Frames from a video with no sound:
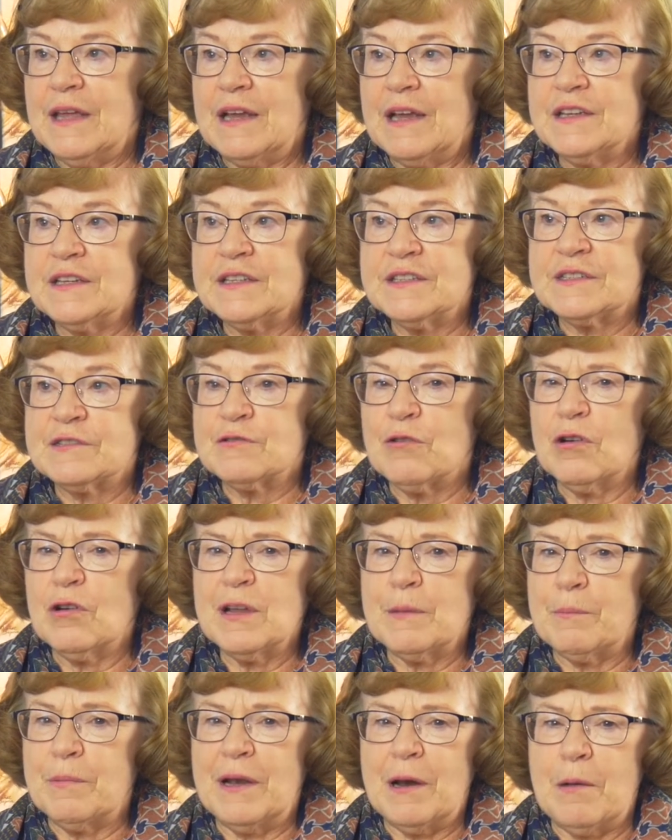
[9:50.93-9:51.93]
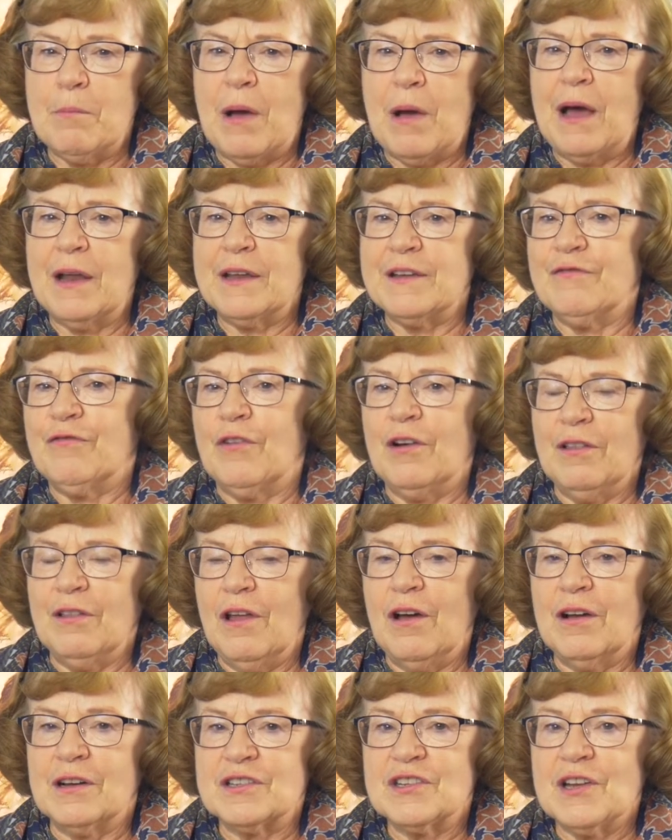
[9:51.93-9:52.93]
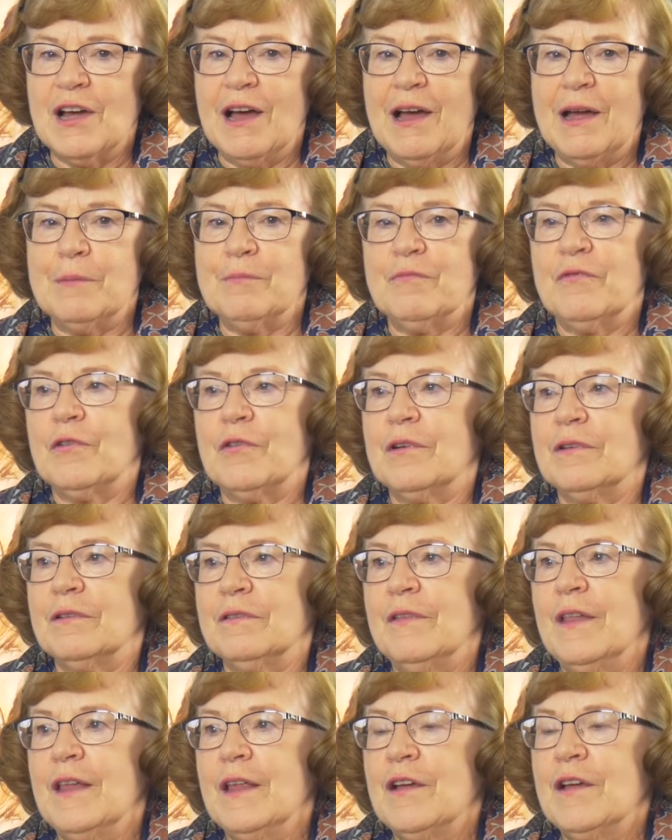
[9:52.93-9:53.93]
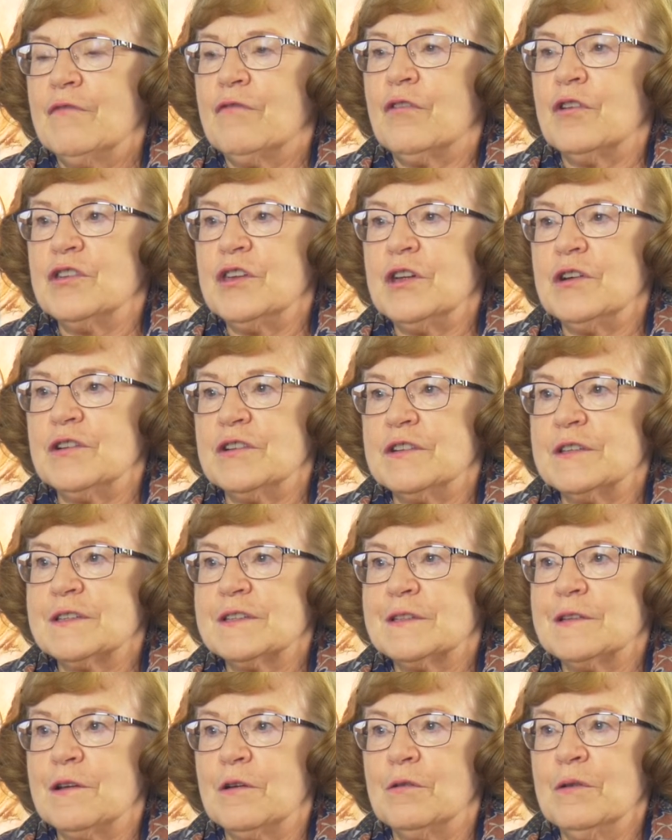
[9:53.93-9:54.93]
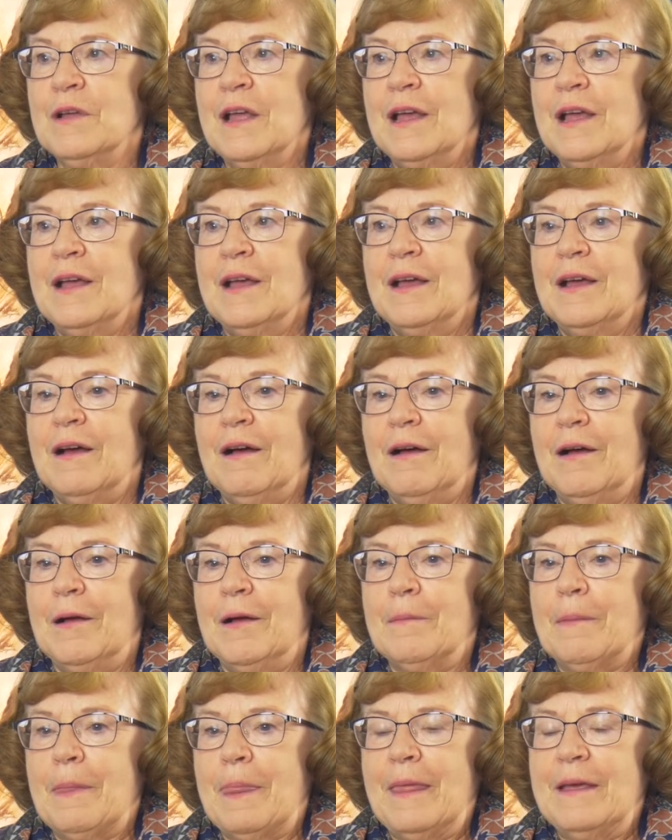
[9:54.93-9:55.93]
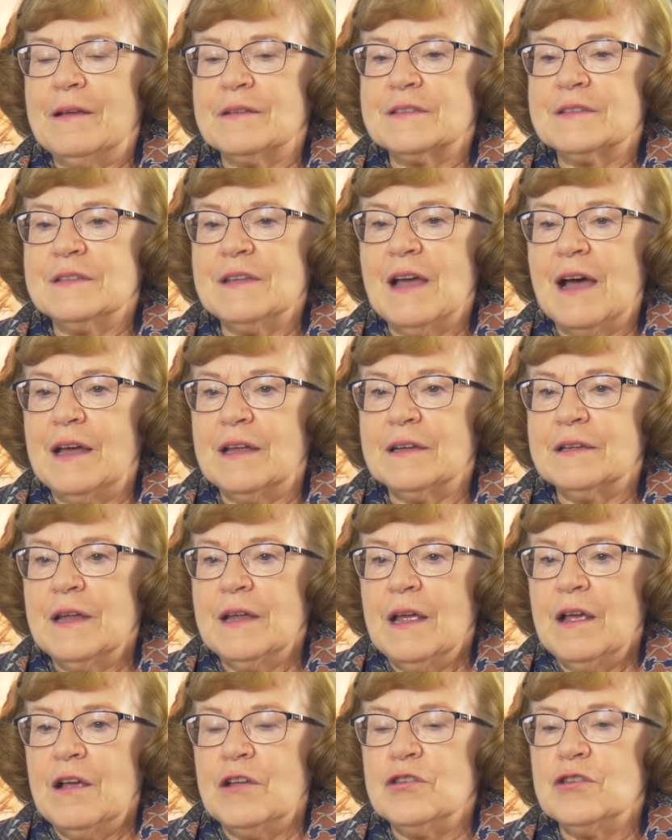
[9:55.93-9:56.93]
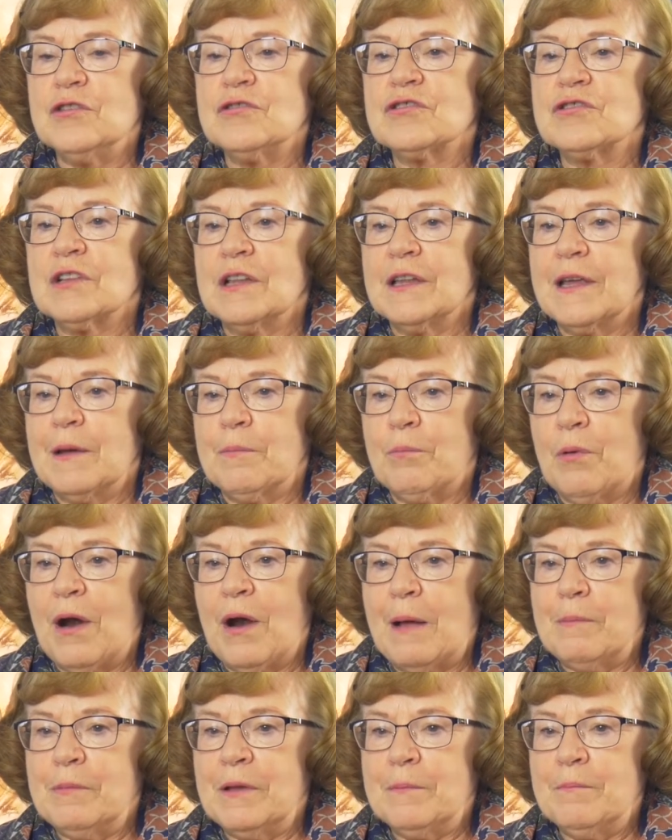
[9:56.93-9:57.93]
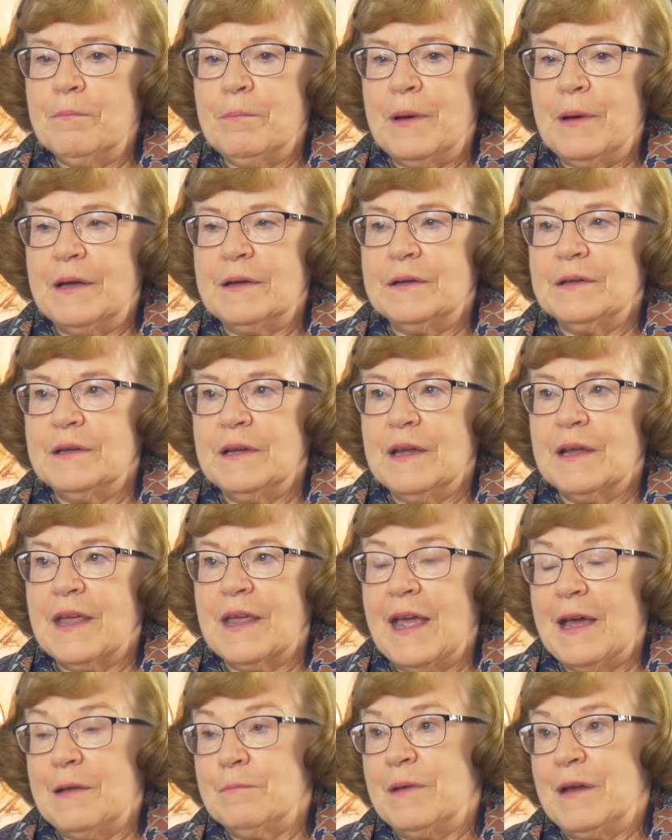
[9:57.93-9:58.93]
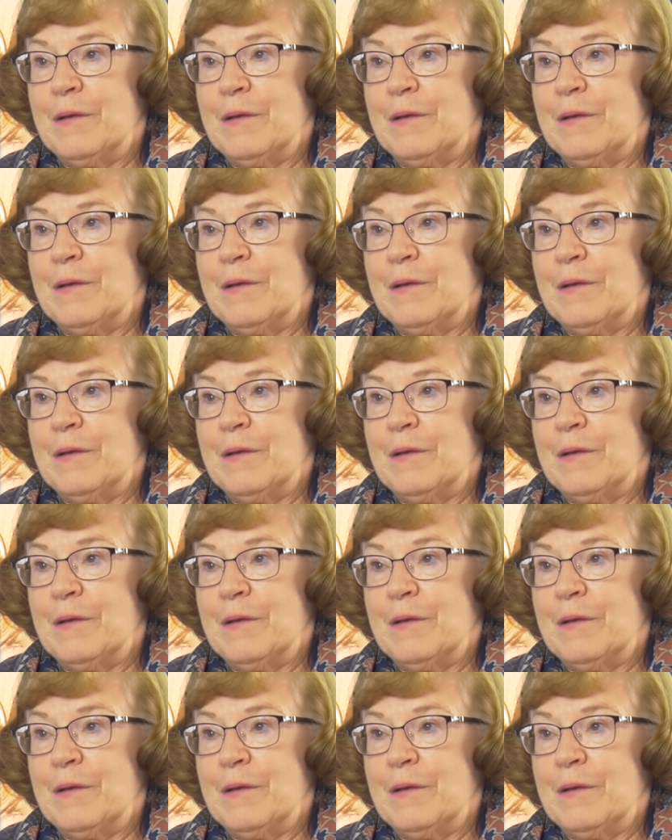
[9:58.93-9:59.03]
And it's stored up in our body for a long time, for years. So it's not usually a problem, but it can be a